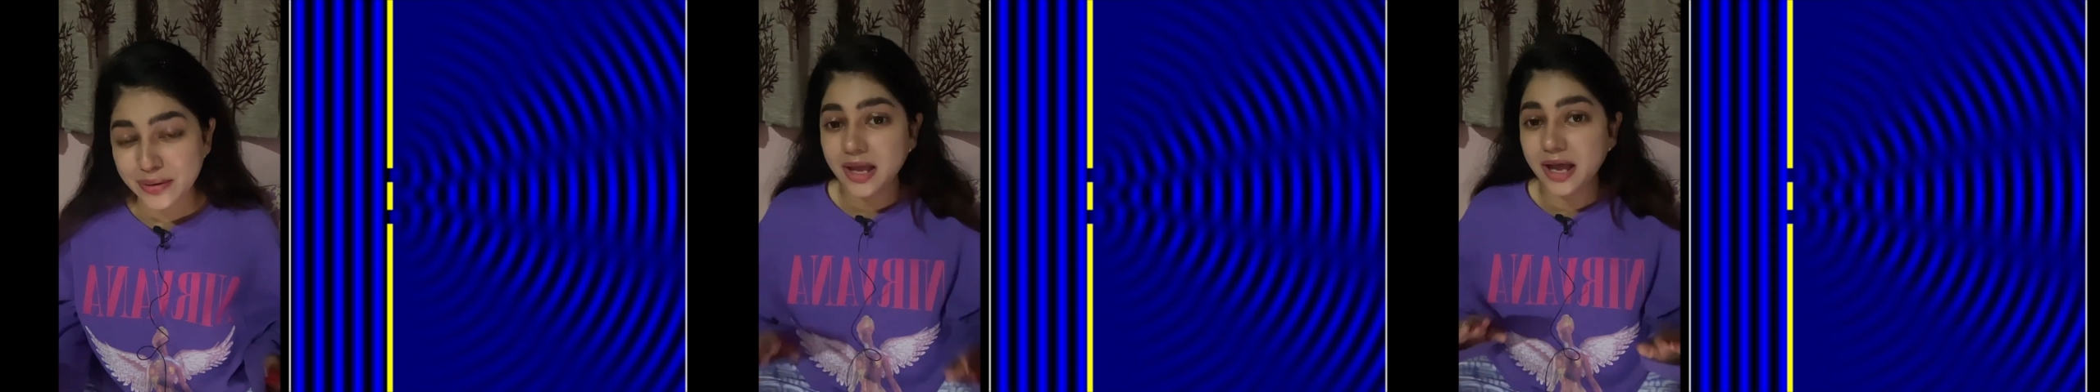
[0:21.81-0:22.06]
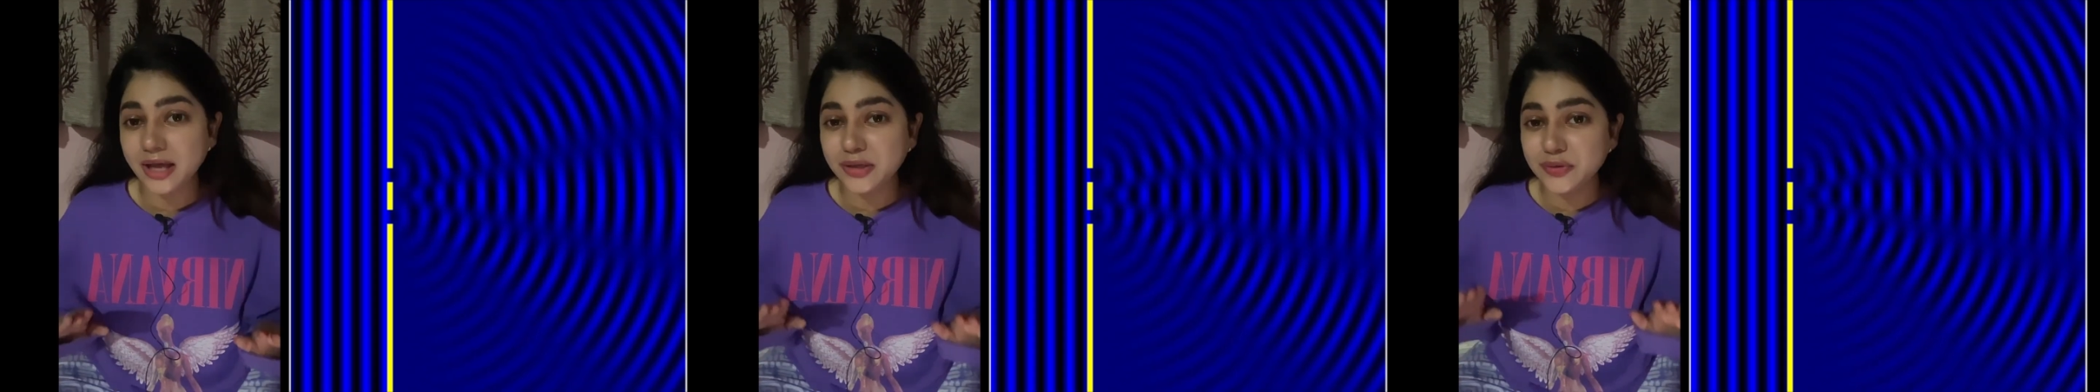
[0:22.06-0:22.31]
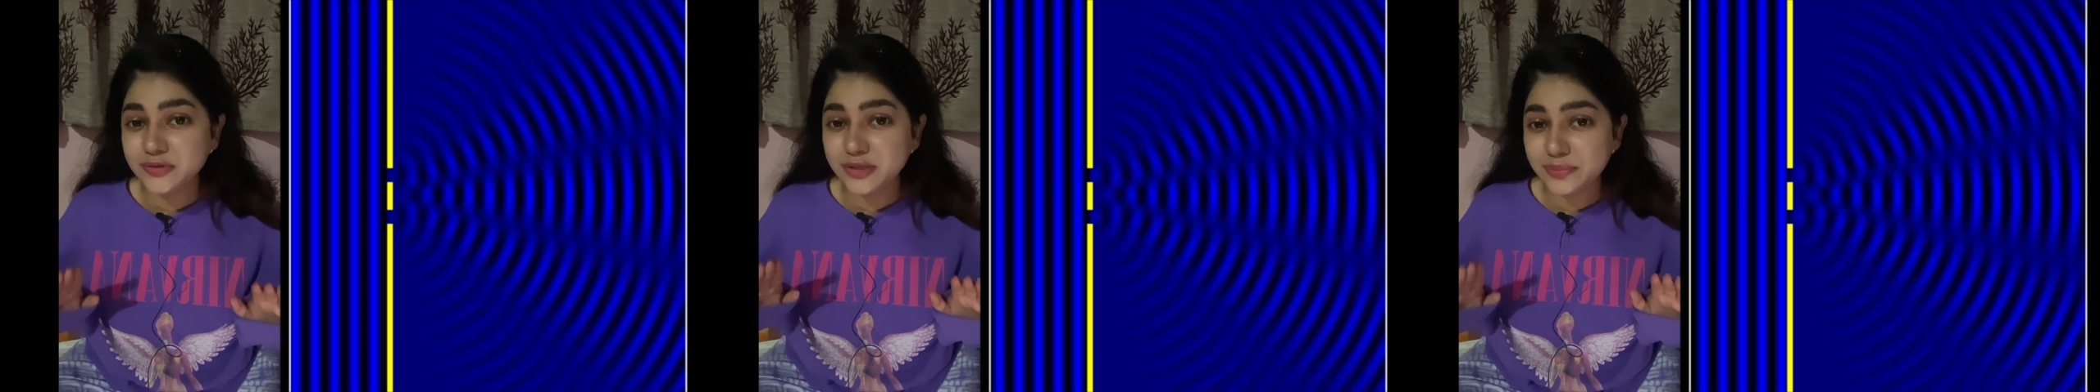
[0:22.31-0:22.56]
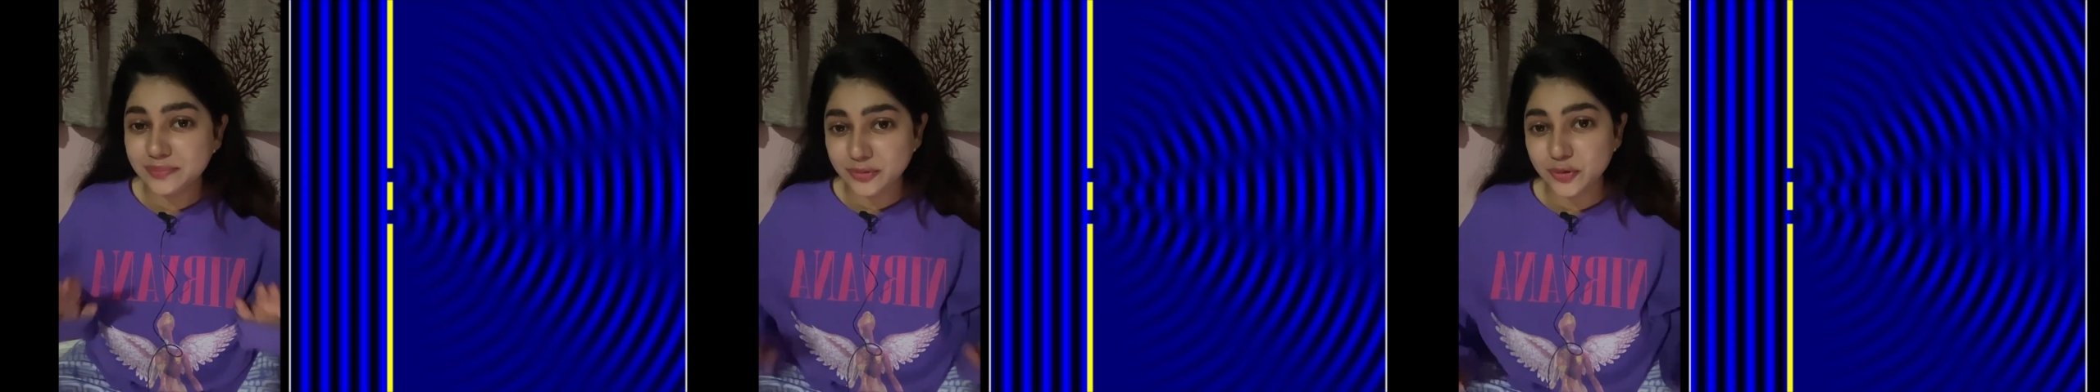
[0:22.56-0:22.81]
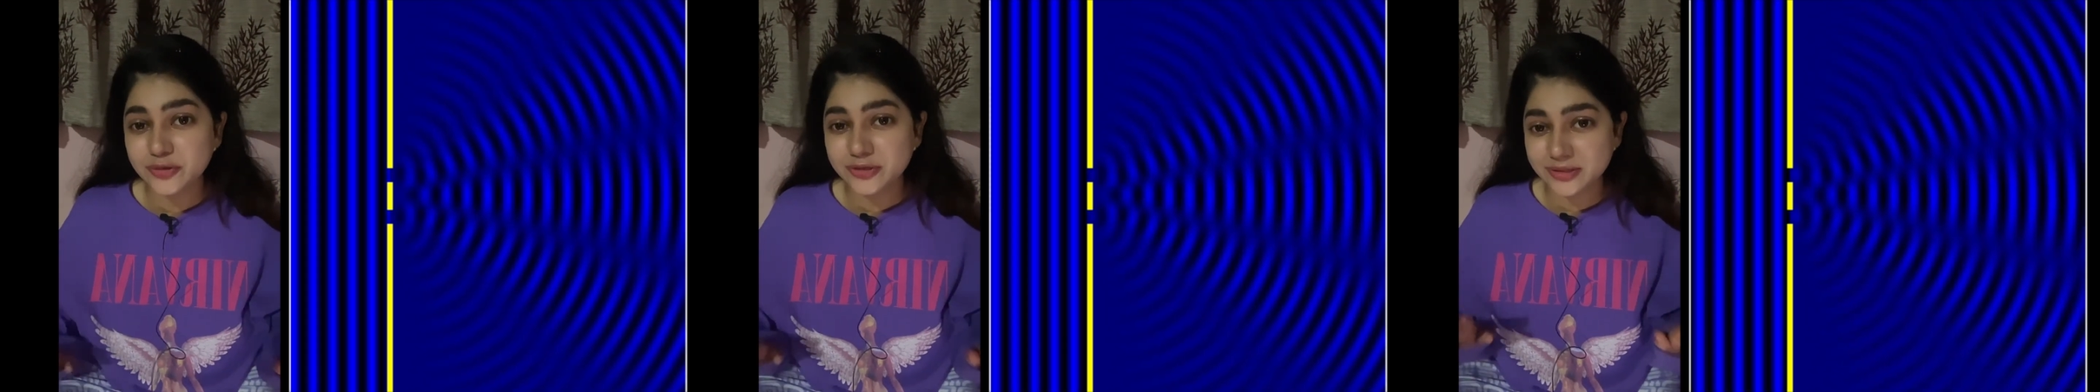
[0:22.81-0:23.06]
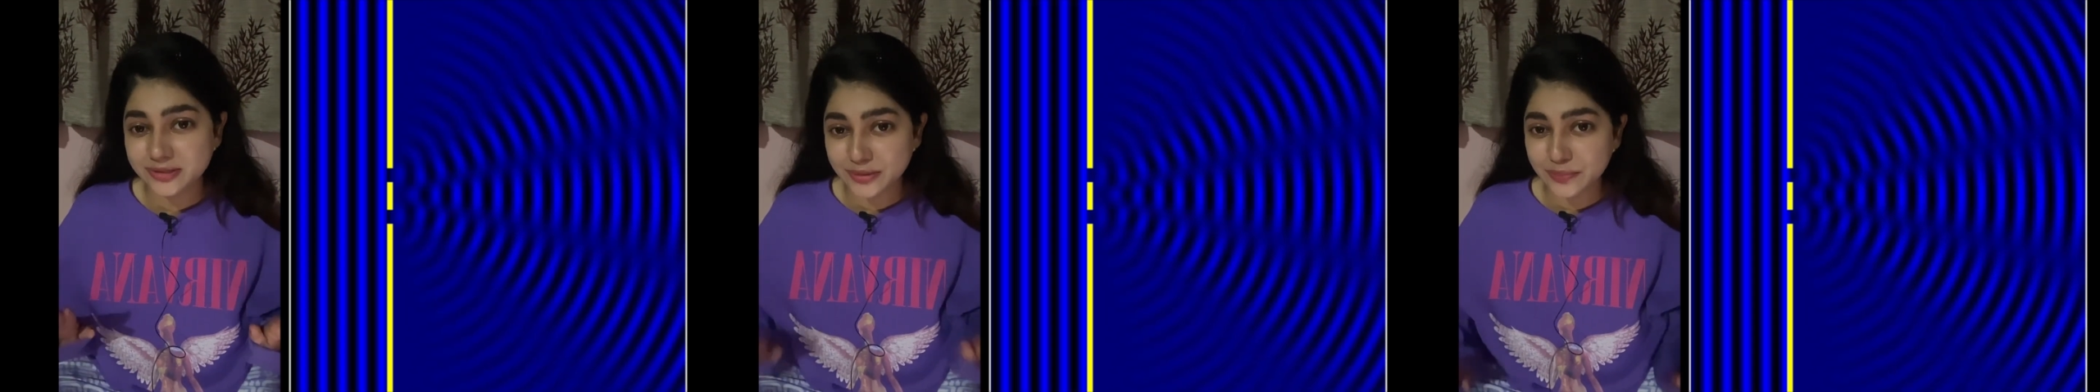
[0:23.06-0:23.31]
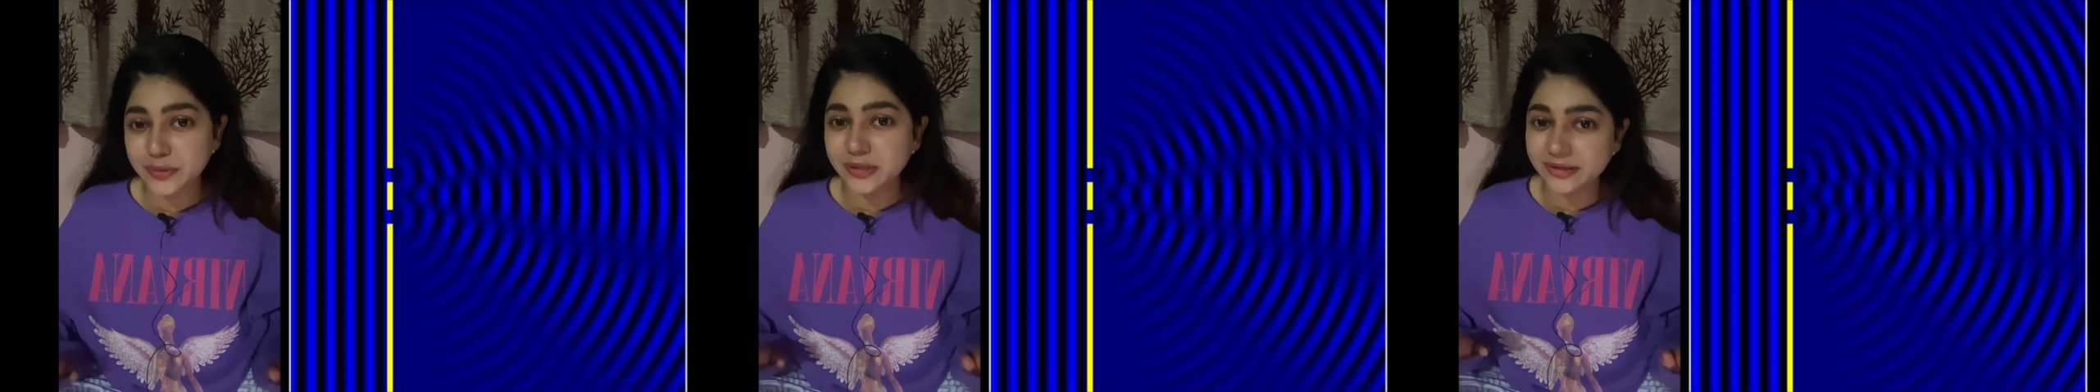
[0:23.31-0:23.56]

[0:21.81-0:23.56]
I used the most simple